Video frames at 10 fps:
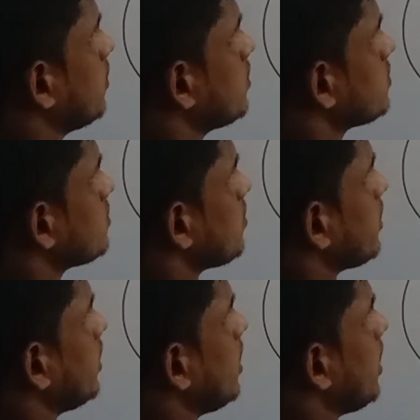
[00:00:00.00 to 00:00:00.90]
So
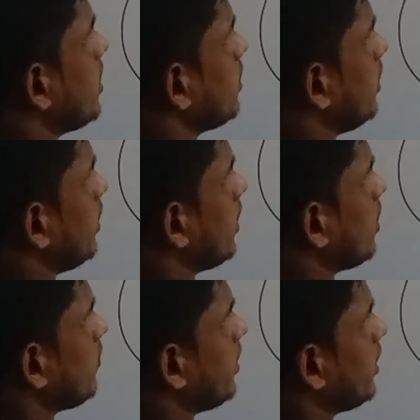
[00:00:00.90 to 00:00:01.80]
renal artery,
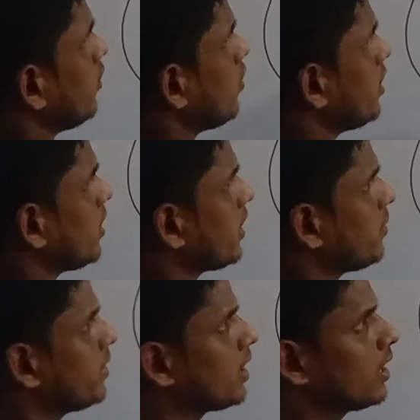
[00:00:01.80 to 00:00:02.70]
renal vein and ureter can
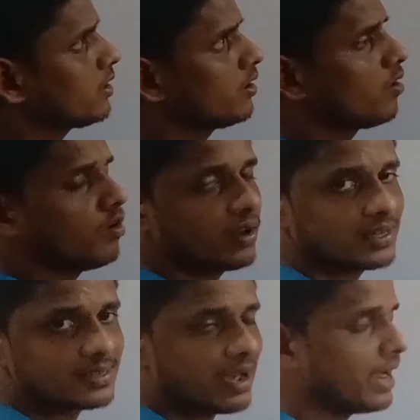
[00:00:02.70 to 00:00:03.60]
be collected called
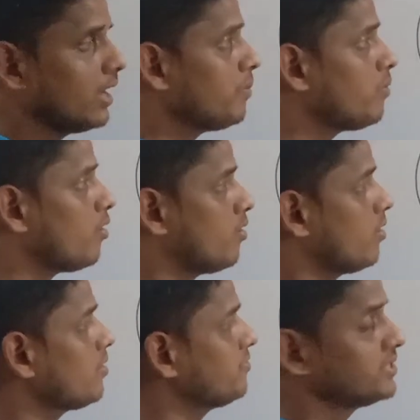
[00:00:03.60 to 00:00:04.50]
as hilum
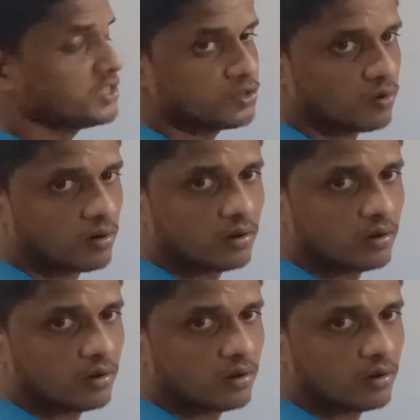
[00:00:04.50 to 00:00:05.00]
or fissure.